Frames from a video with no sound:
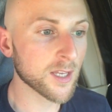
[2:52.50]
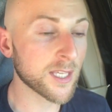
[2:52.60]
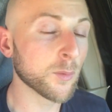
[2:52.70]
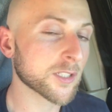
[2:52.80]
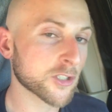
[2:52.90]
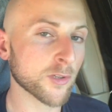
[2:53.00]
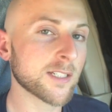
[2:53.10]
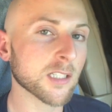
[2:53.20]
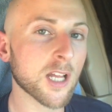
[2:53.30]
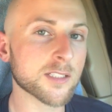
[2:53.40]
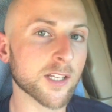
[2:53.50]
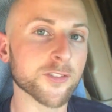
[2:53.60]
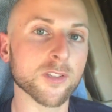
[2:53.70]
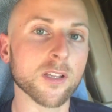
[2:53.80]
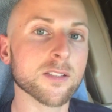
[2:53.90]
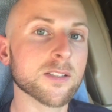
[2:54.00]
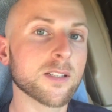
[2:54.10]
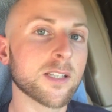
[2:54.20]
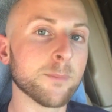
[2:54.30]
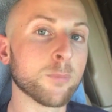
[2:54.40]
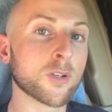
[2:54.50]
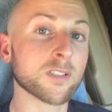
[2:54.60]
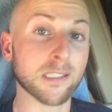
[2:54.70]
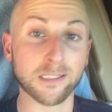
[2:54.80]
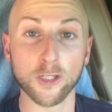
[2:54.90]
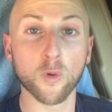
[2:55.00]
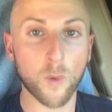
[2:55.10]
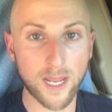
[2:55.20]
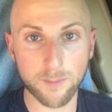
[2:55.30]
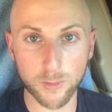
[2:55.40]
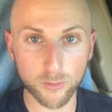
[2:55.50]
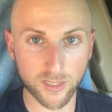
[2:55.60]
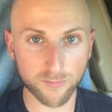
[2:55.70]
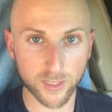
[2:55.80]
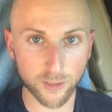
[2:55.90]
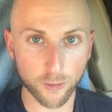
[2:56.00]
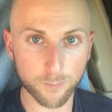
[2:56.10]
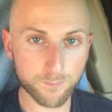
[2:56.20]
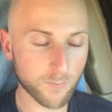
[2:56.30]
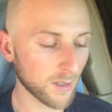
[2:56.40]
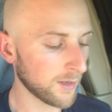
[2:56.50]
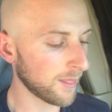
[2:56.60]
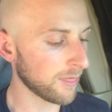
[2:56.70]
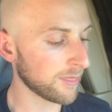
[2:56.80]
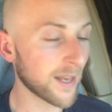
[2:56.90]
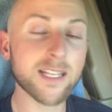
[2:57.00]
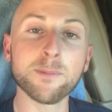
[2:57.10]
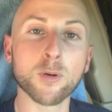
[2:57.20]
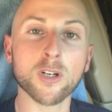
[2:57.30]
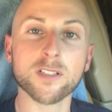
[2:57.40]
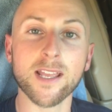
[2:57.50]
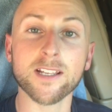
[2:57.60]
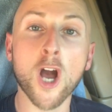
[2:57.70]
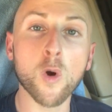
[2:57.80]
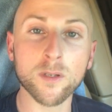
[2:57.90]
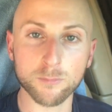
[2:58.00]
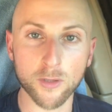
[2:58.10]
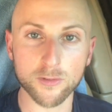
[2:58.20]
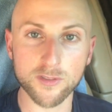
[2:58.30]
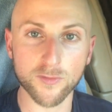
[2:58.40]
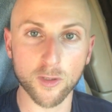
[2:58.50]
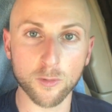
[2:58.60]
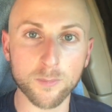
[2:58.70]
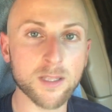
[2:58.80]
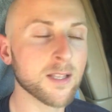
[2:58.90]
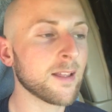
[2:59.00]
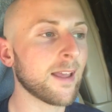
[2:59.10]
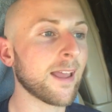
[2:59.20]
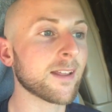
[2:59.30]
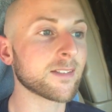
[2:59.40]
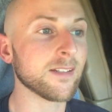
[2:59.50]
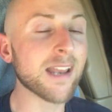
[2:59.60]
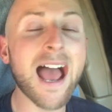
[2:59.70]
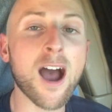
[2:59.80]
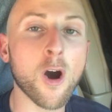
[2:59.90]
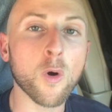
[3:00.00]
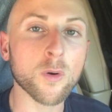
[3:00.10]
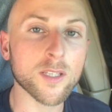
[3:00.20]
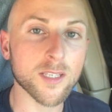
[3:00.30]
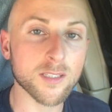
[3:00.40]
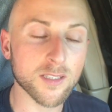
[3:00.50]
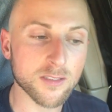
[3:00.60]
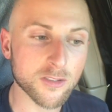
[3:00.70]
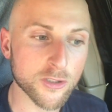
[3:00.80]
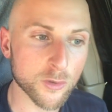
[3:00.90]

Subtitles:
He went straight to Los Angeles. He booked a Lil Wayne music video. Then he booked a Coen Brothers film, and now he is